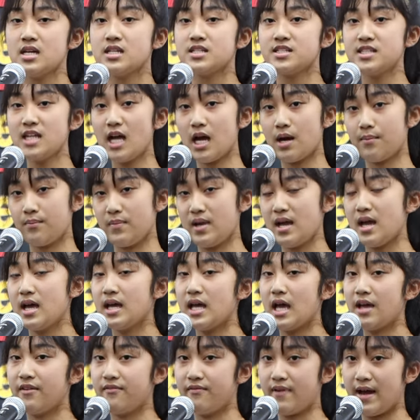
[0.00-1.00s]

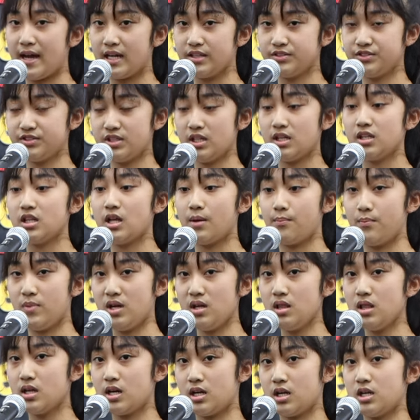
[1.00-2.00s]
Some advised the
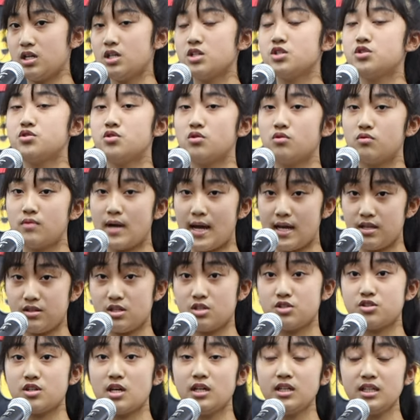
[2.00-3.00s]
miller should
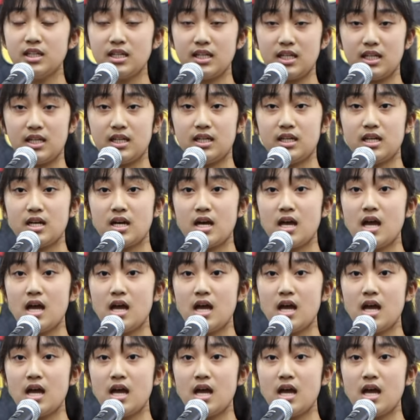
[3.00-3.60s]
ride the donkey,